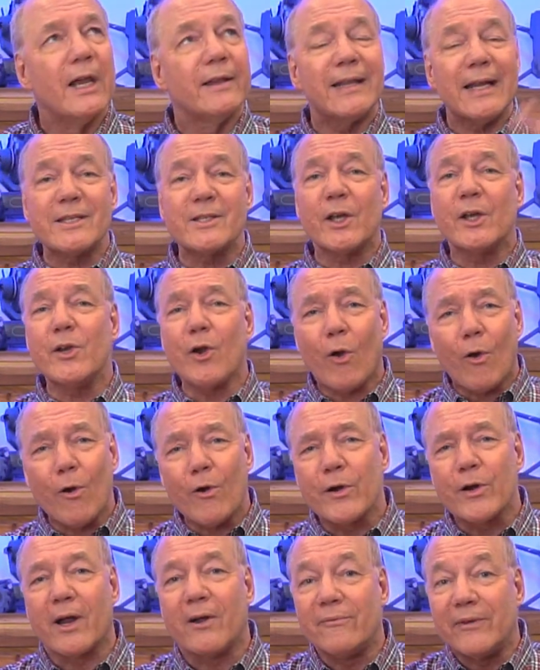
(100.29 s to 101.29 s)
That's
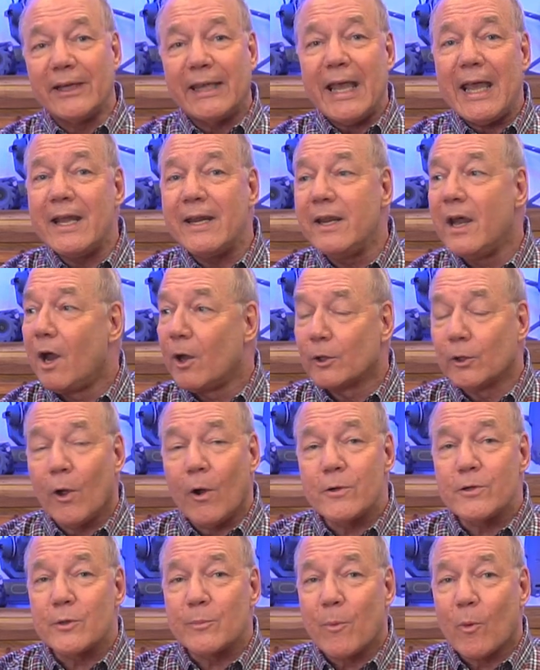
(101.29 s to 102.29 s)
unheard of. Again,
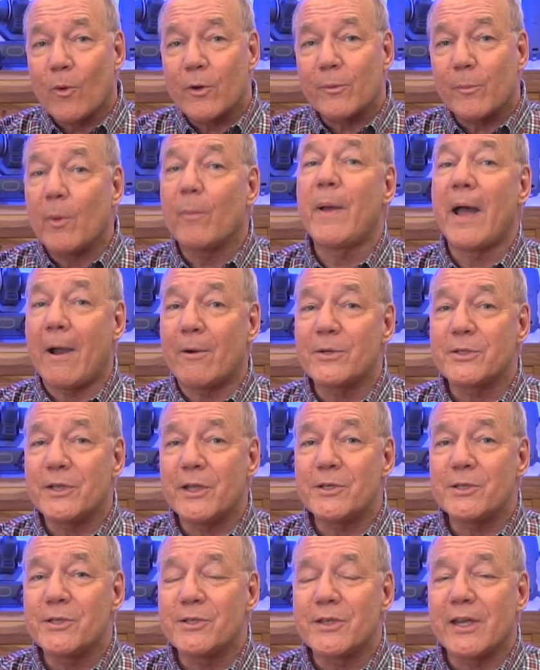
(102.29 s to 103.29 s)
larger portable power
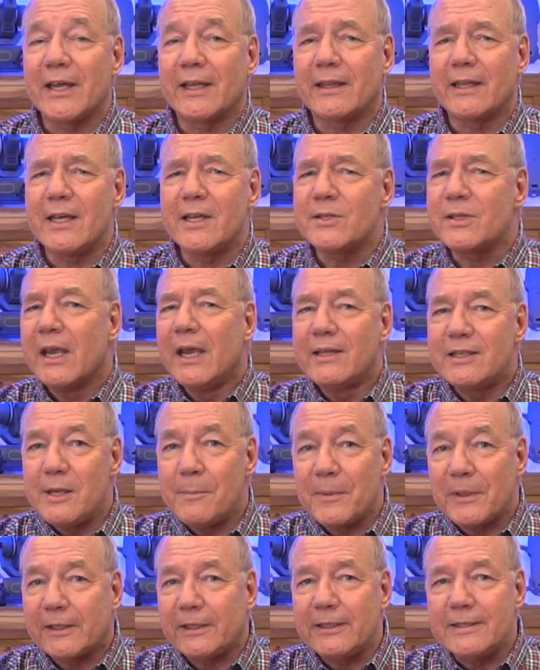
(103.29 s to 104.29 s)
stations like this
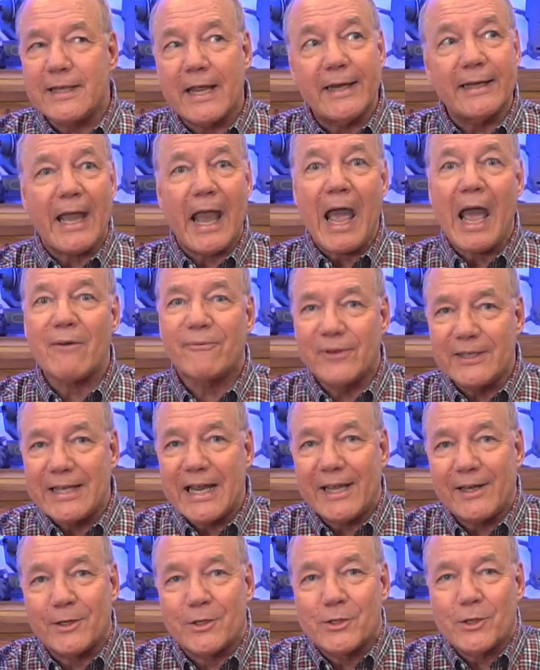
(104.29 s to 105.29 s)
typically take half a
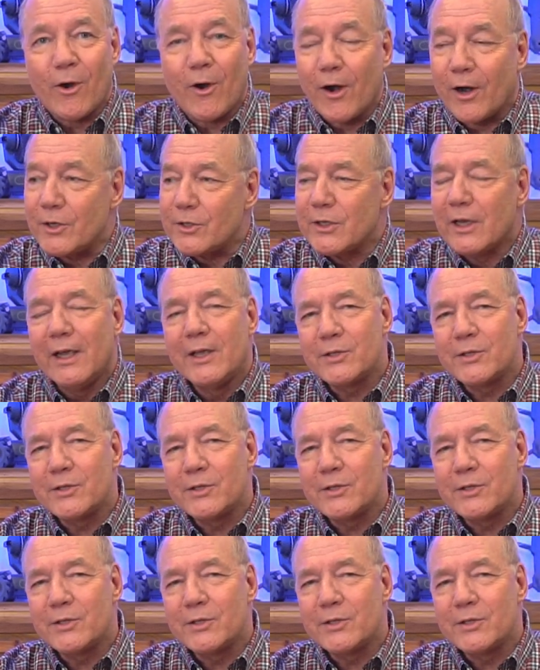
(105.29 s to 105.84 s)
day to charge.